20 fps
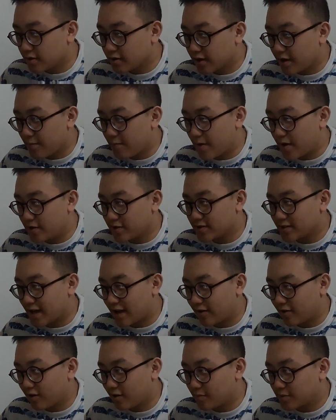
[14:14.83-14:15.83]
You better
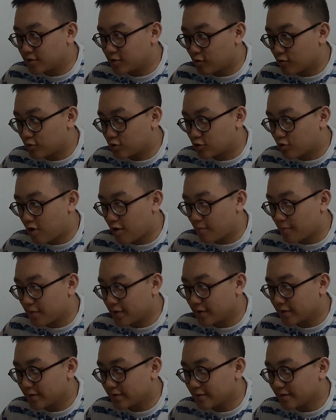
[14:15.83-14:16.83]
stand up. It's Donald Trump.
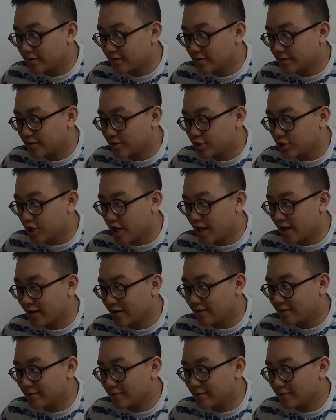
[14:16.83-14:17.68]
Gee.